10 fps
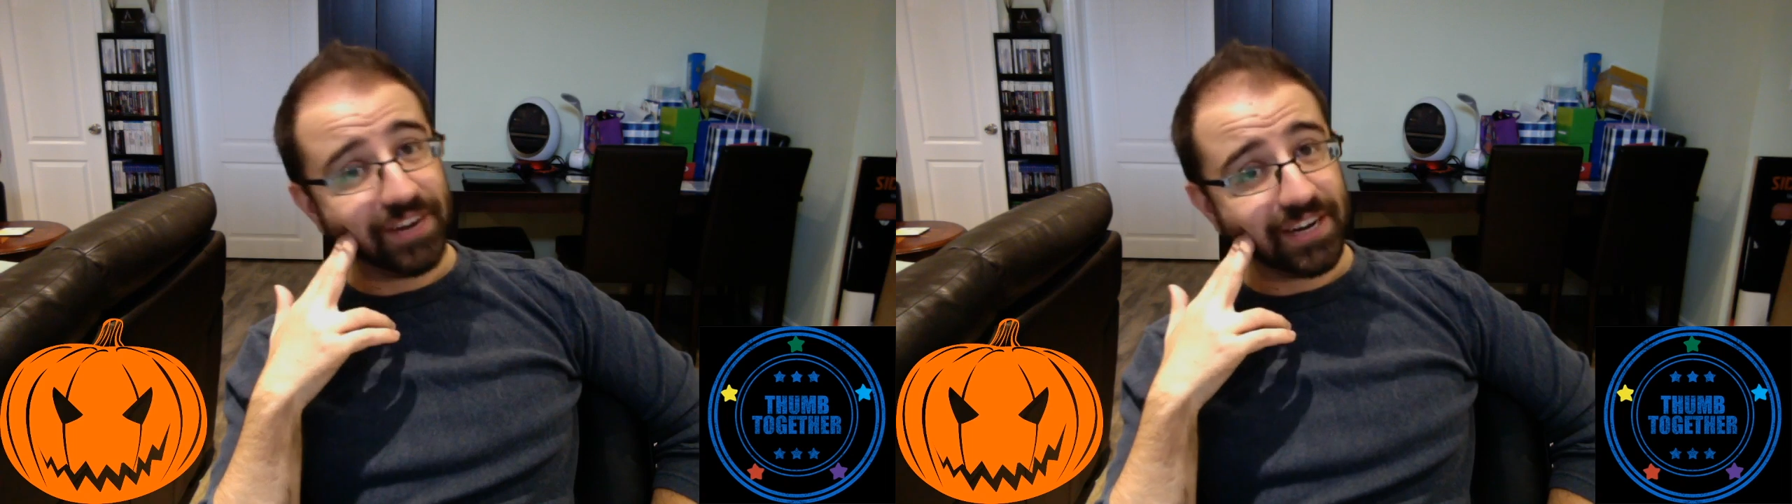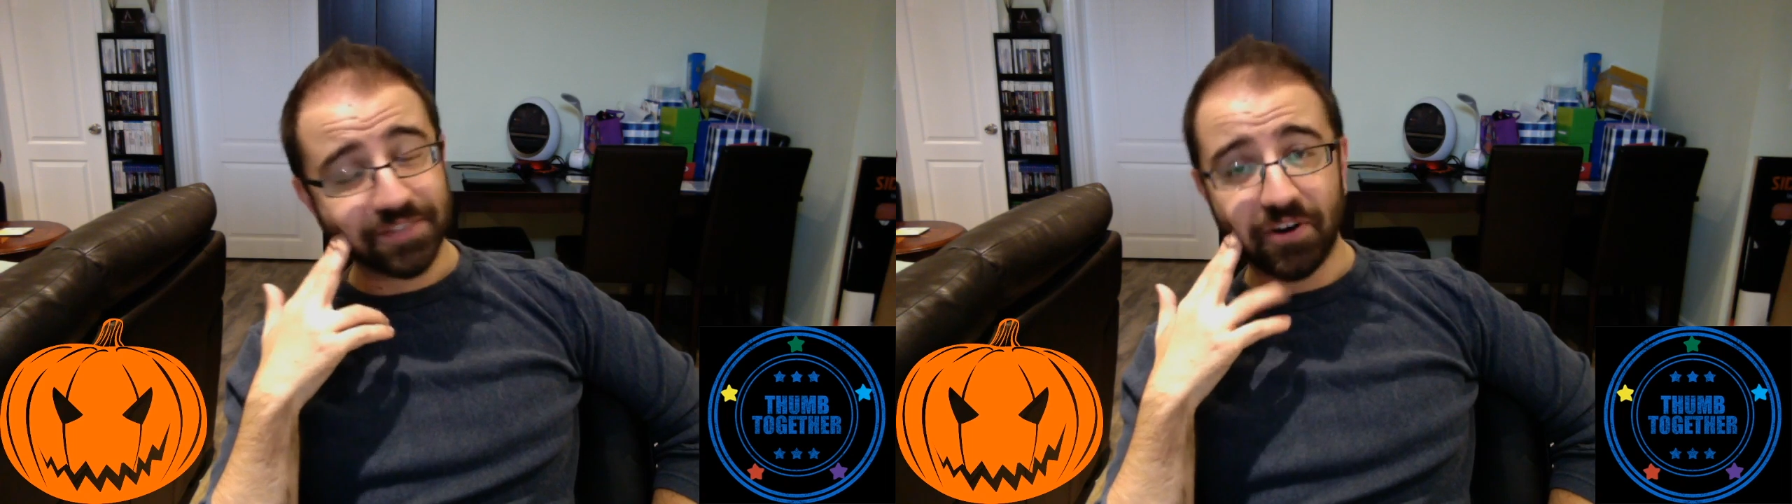
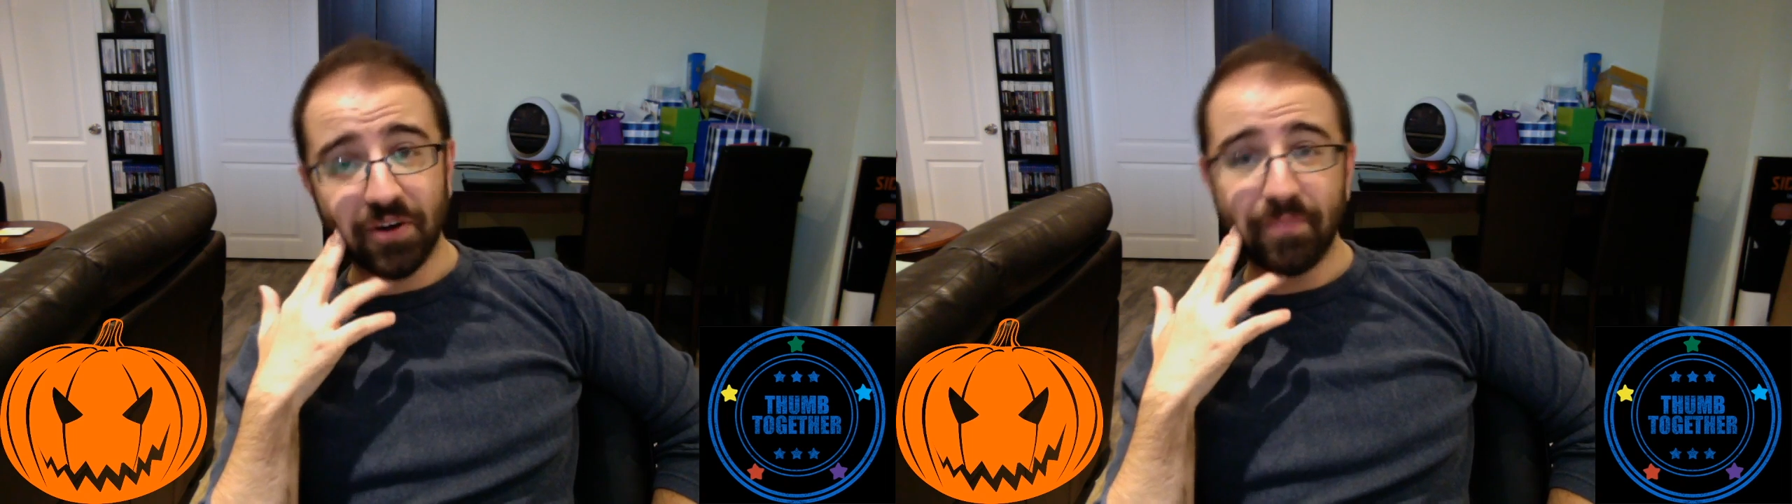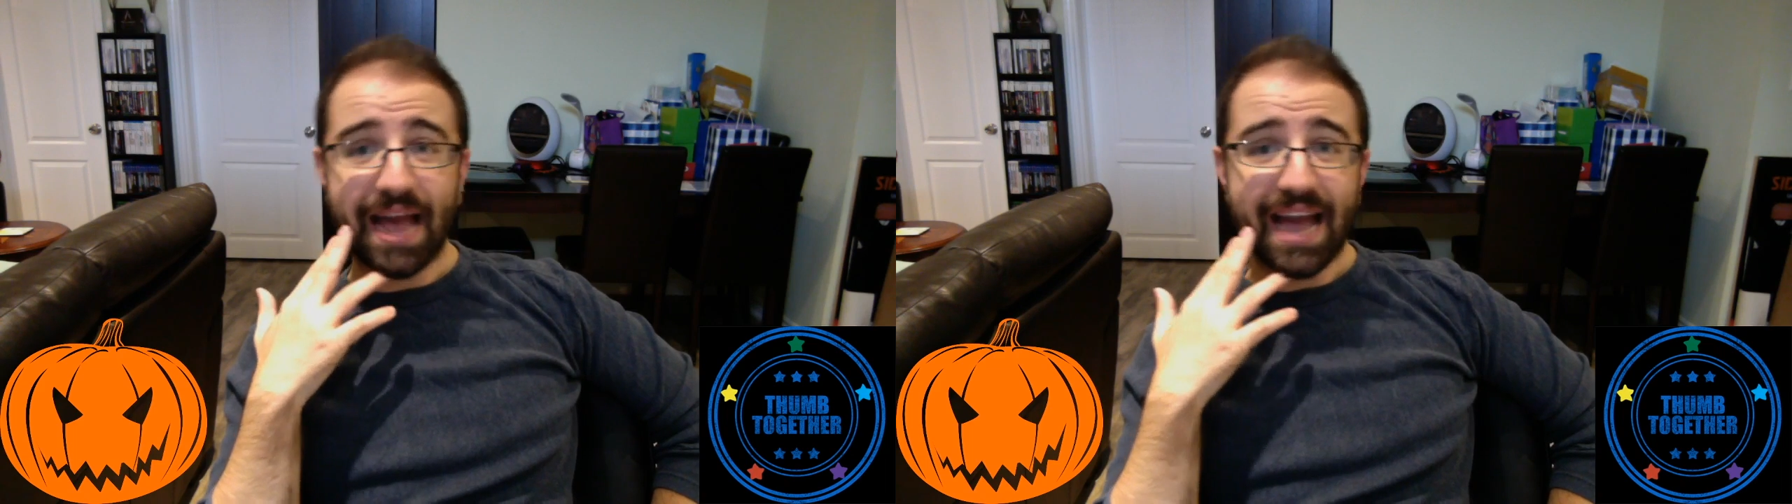Even as
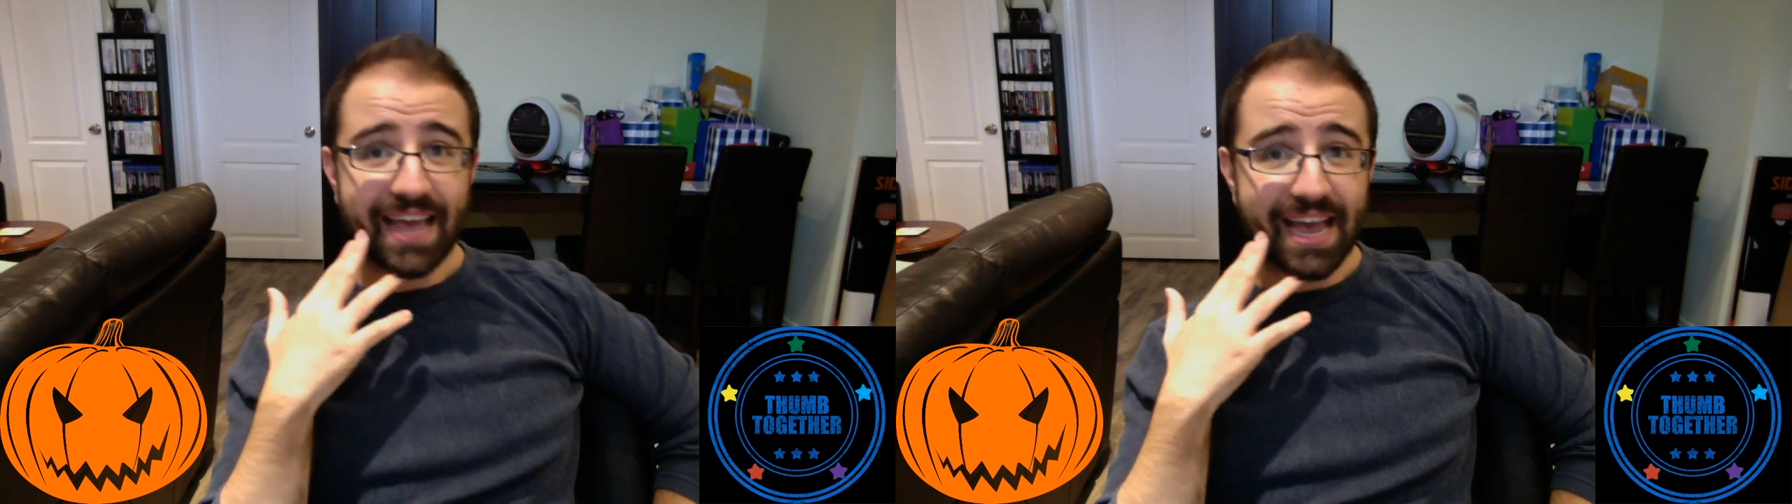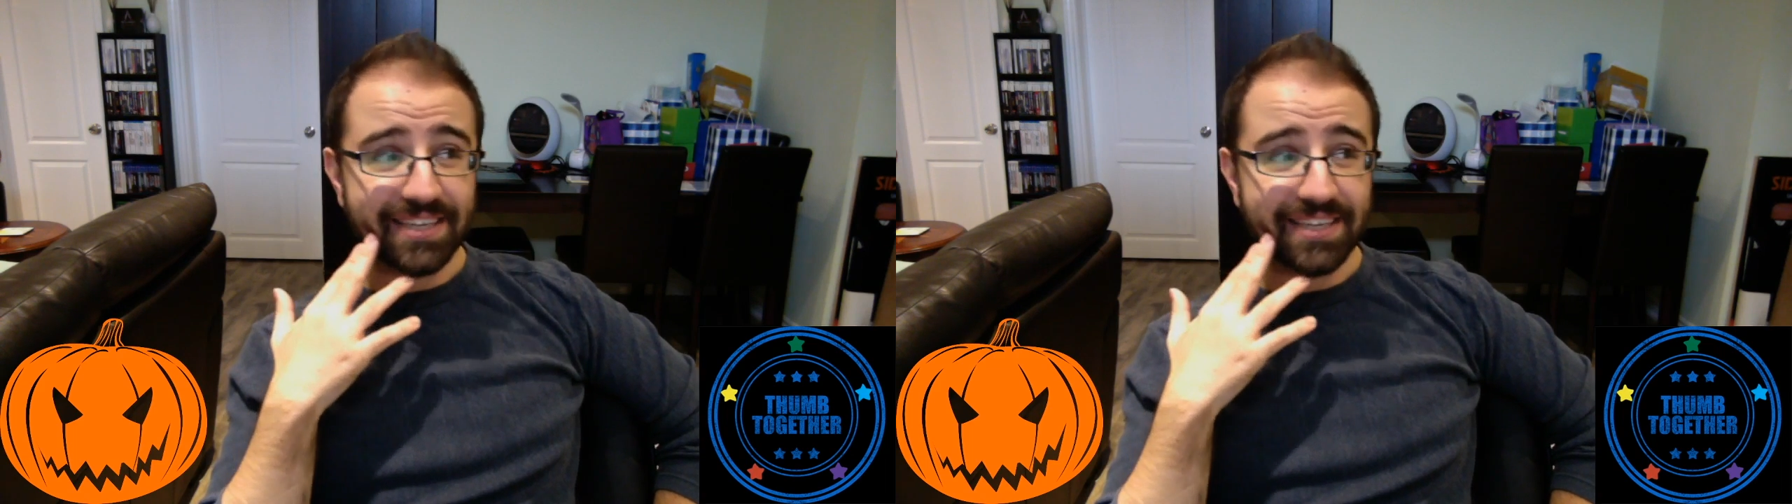far back